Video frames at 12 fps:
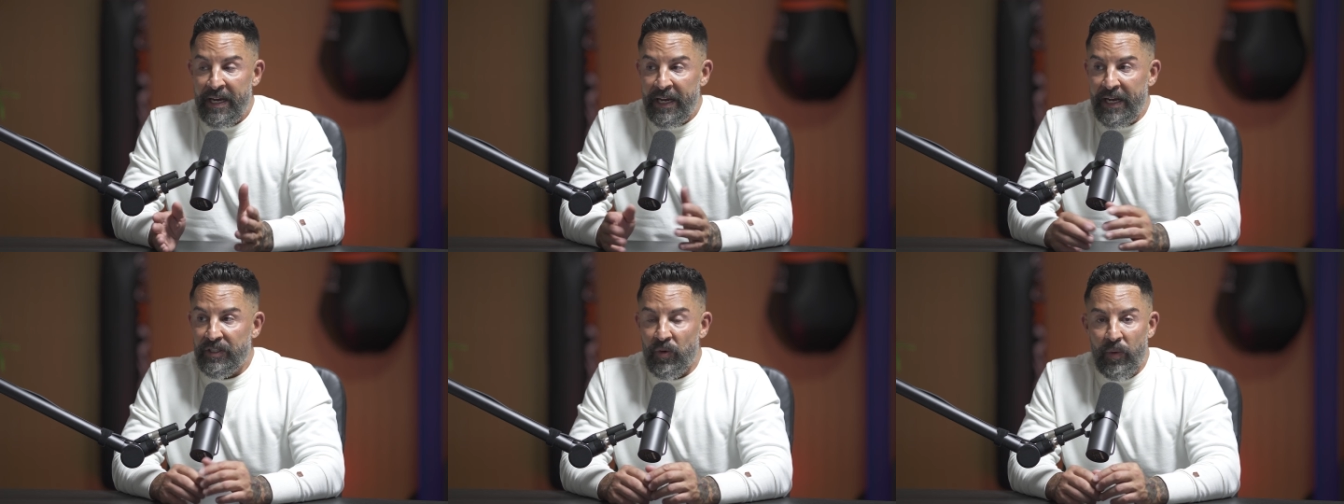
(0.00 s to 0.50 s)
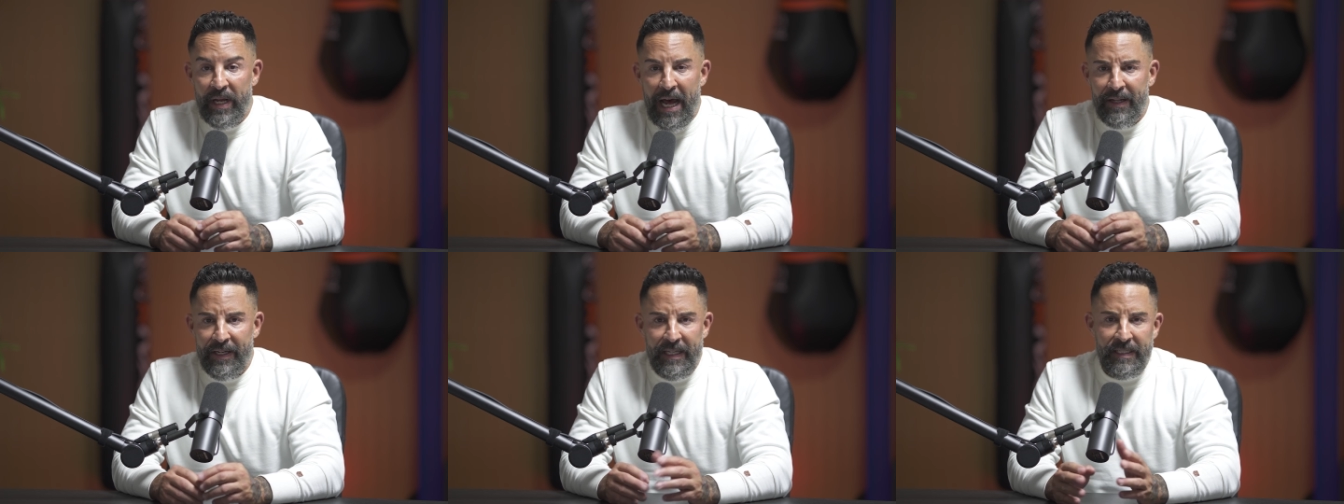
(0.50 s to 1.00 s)
It's a
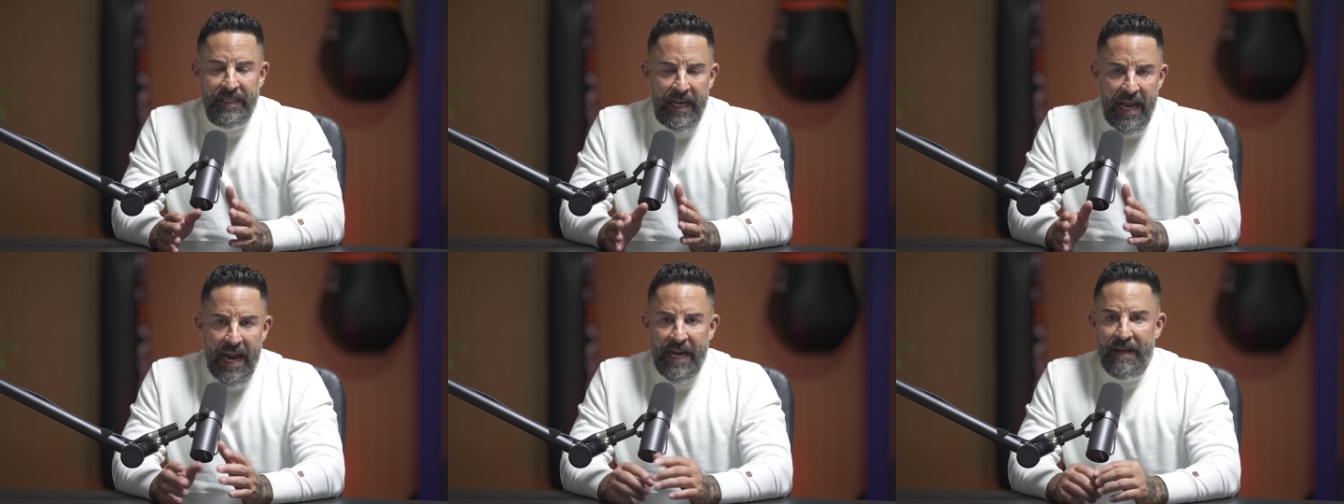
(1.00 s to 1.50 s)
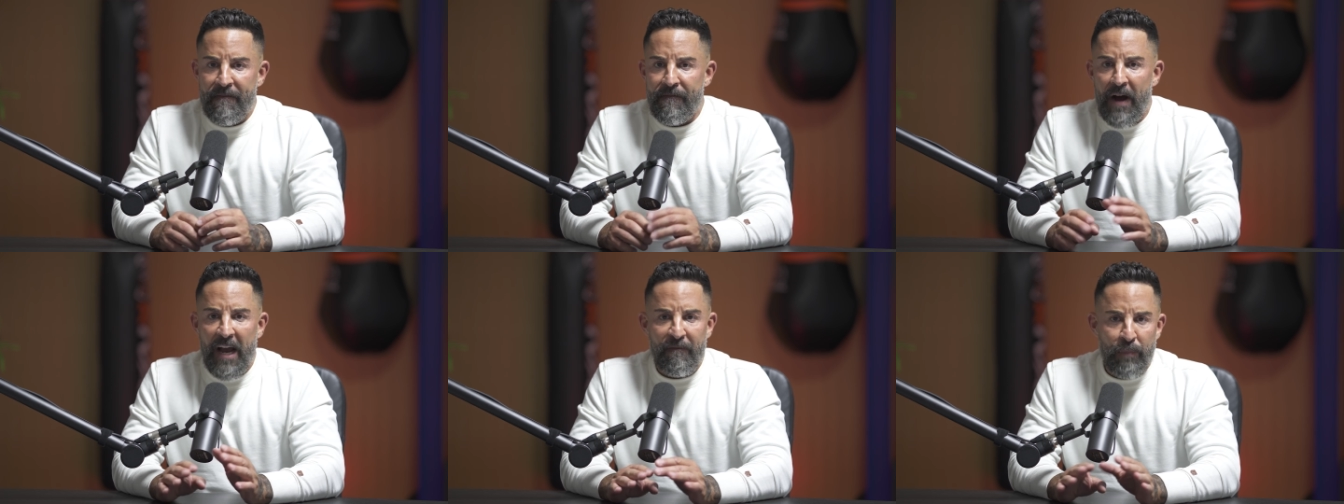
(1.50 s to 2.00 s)
reality. They say
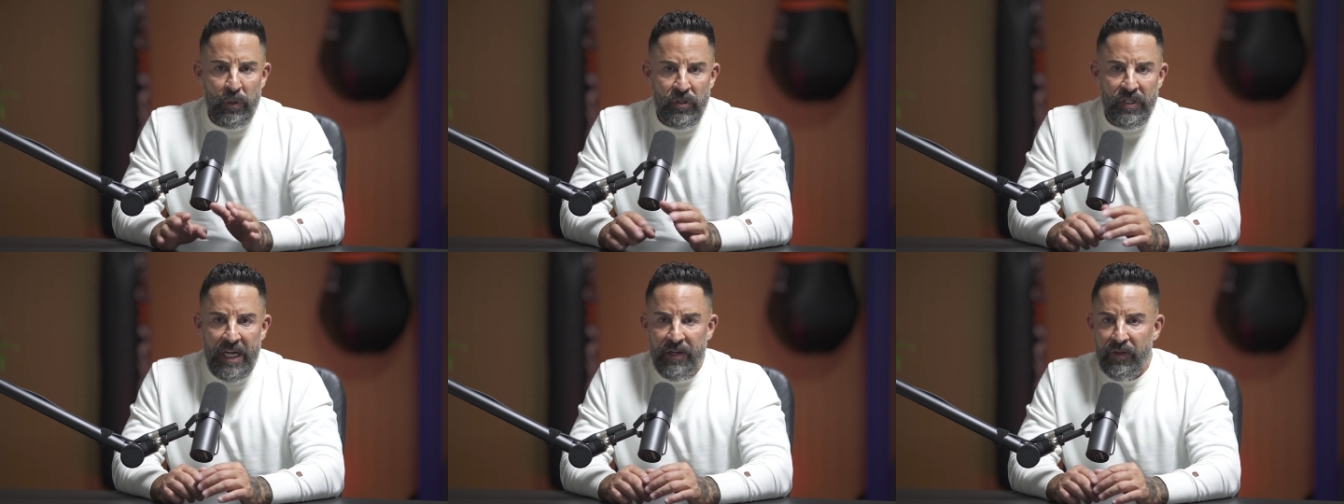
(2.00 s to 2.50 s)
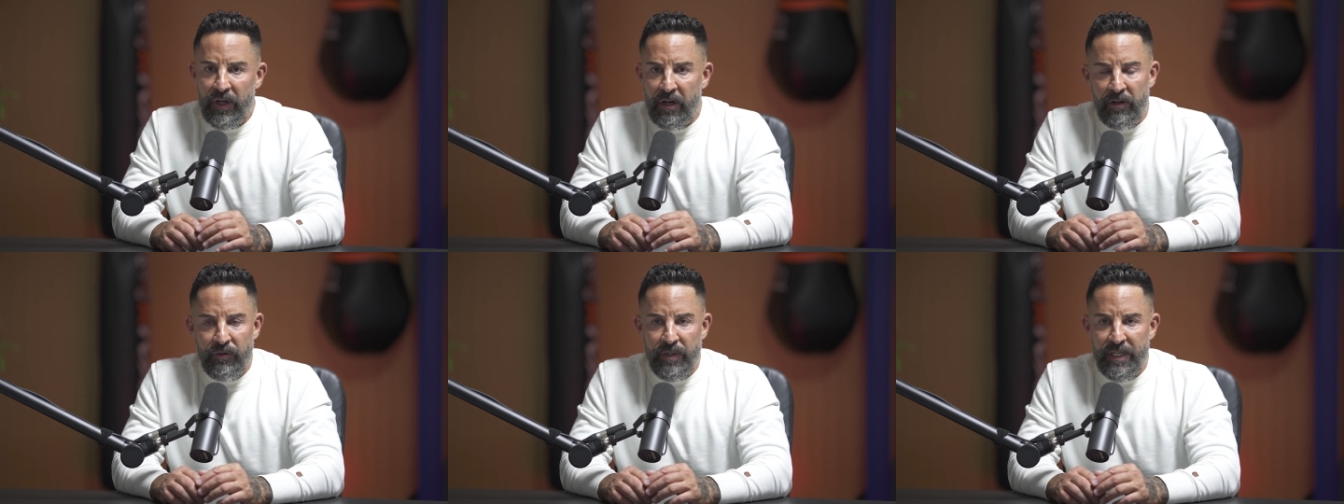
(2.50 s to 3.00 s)
85% of the
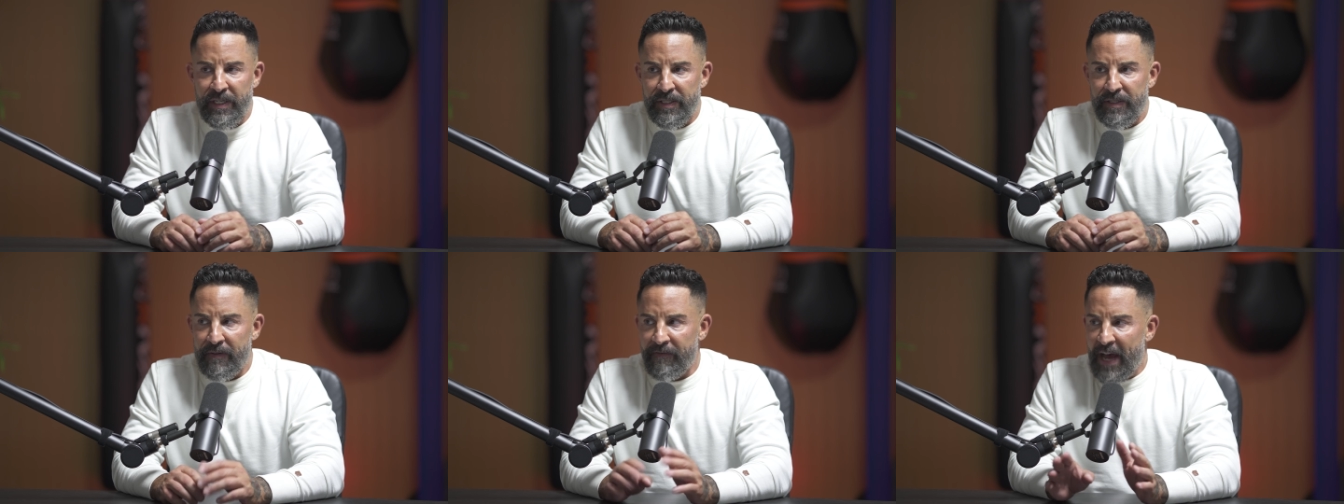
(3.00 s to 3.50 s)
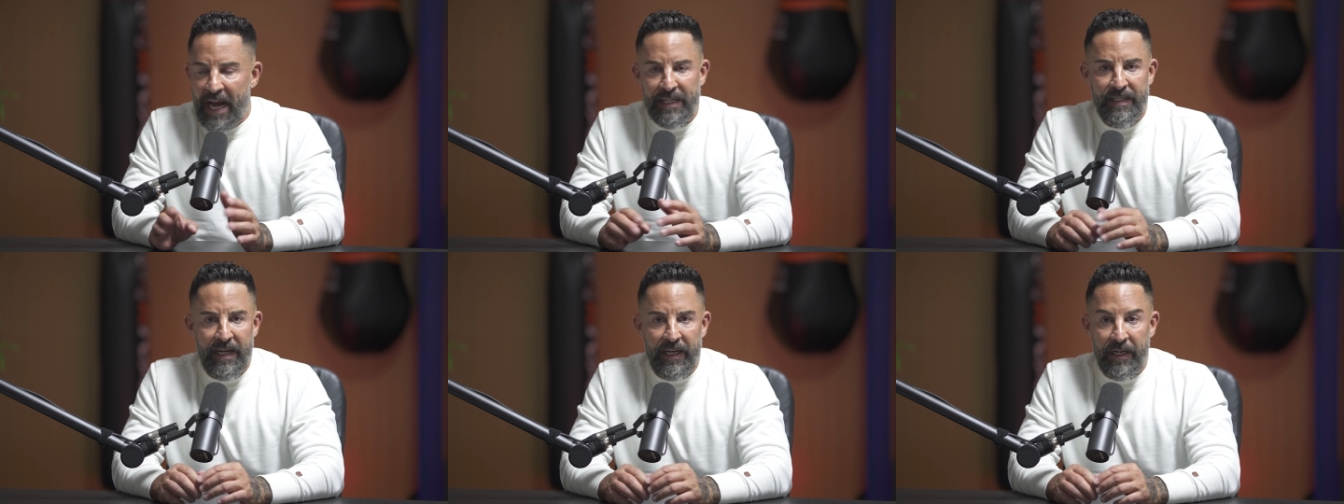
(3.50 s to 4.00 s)
country is
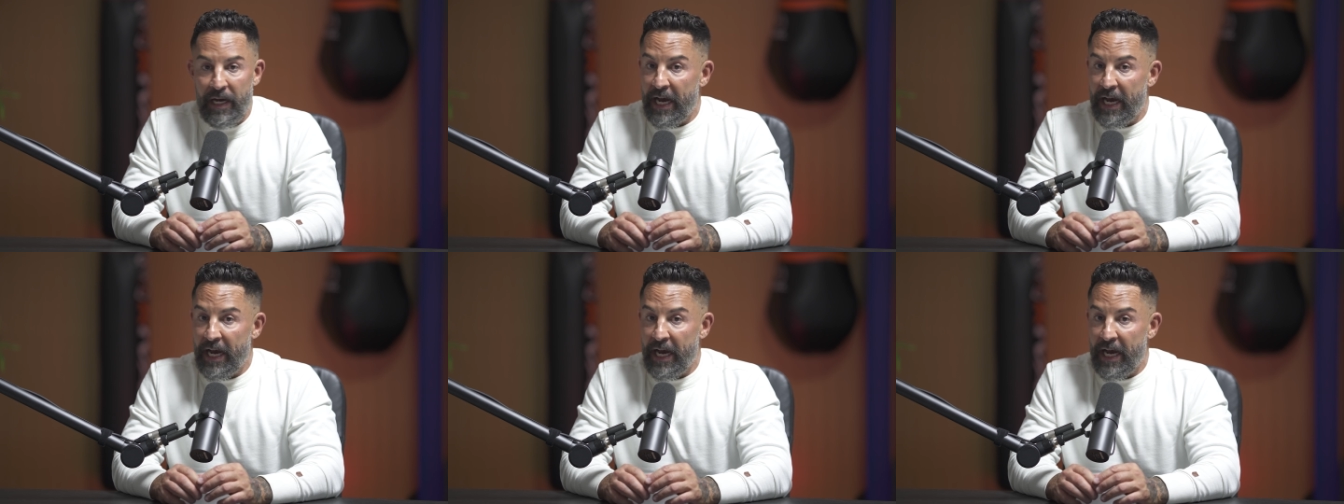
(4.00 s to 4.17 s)
vaccinated.